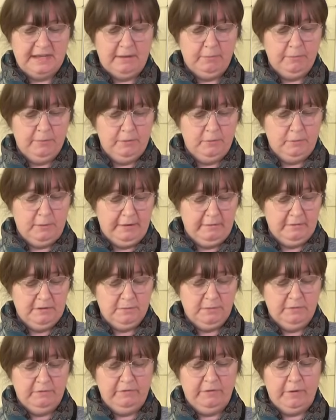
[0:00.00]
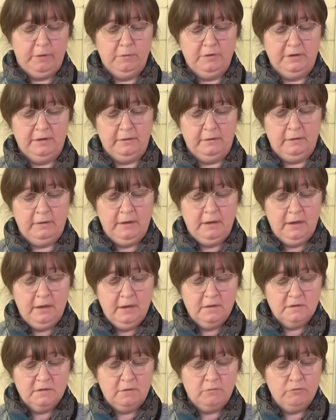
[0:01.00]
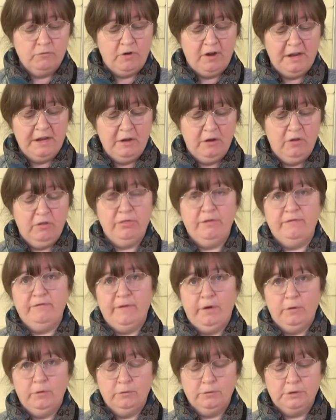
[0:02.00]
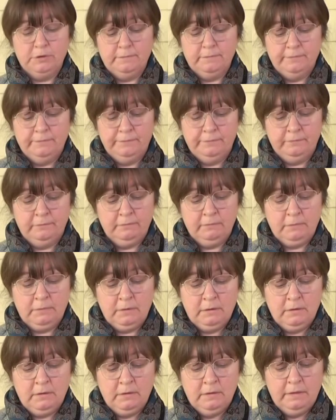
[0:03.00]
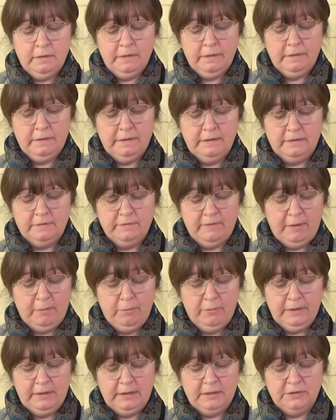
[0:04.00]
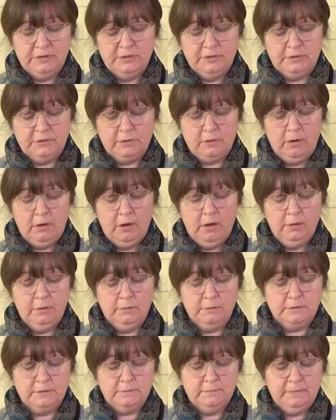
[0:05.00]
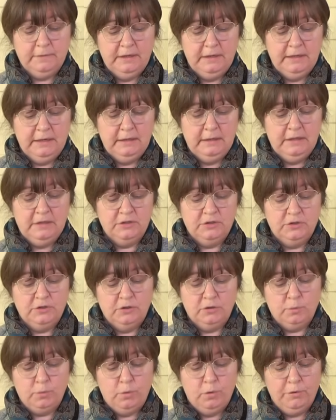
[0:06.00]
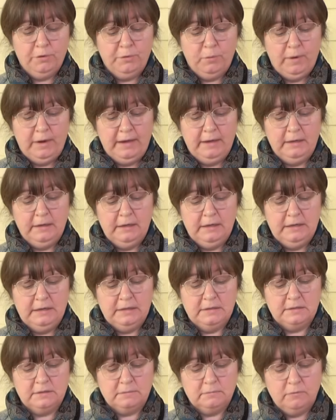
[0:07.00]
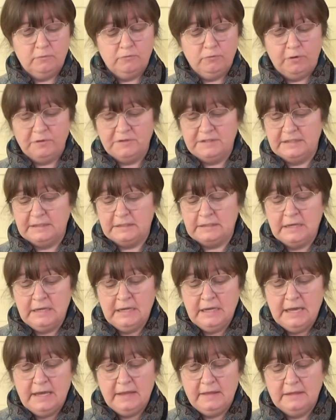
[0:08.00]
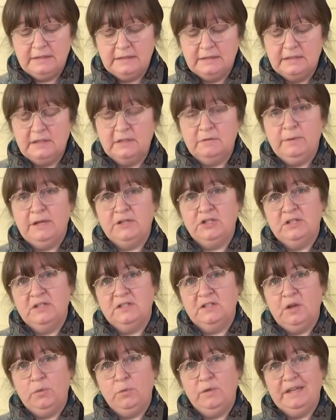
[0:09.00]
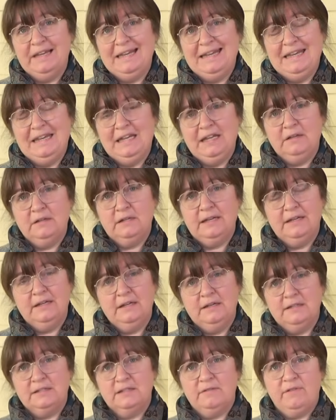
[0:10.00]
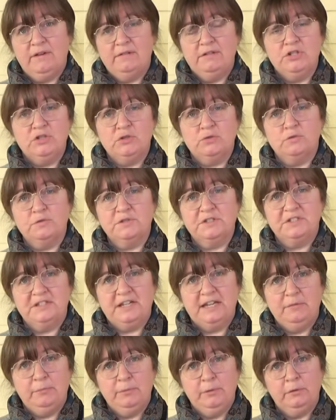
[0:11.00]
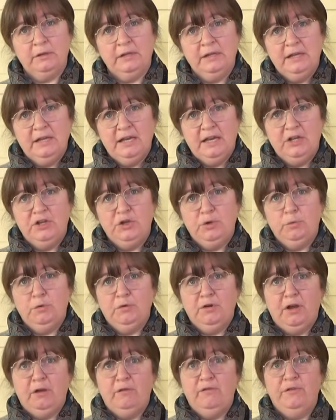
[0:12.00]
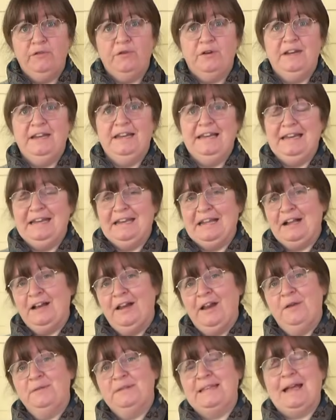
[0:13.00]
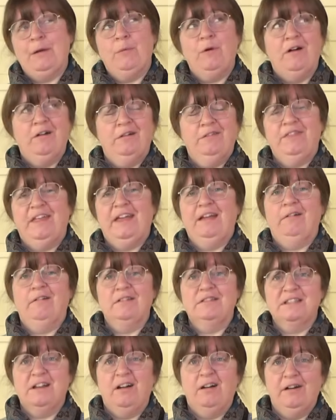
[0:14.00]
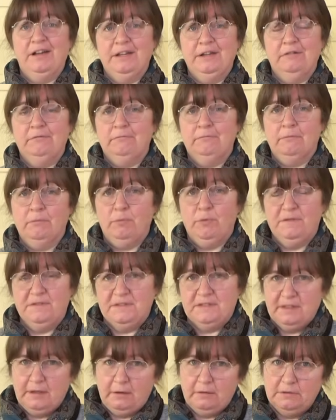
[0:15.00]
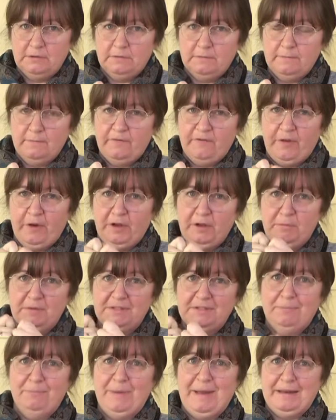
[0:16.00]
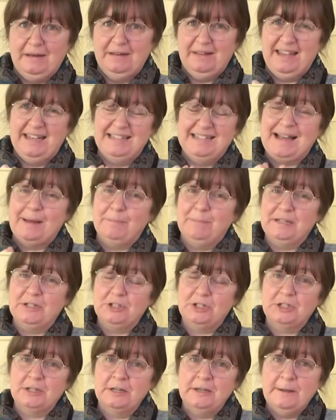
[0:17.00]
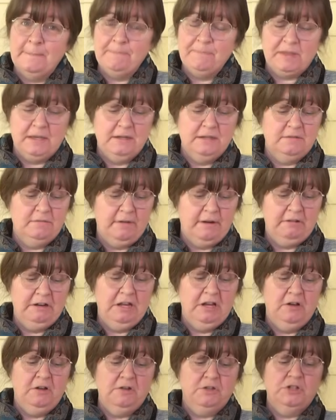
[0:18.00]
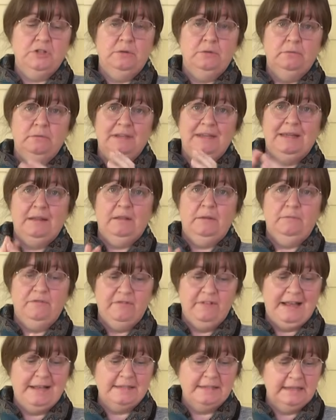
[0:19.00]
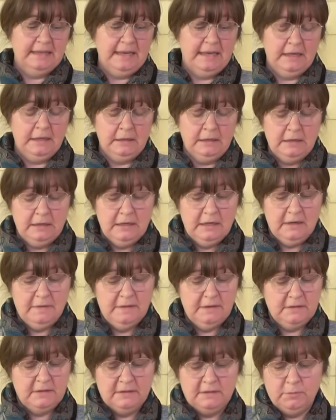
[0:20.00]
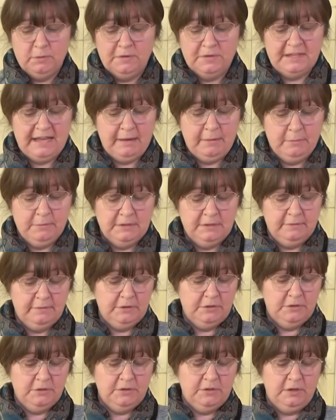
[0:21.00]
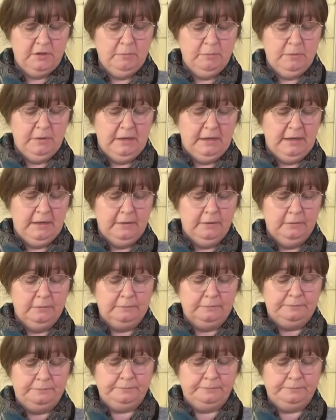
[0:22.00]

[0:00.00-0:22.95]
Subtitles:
happened where it's been folded. So right on the fold, this fabric has just got holes in it. It's just worn away and it's rotted. And this is especially so with linen. Linen has a very short staple, and you will know if you've got any linen clothes how hard they are to iron. Once those fibres are bent, they're damaged, and it's very hard to get them flat again. And this is what's happened. If I just open it out,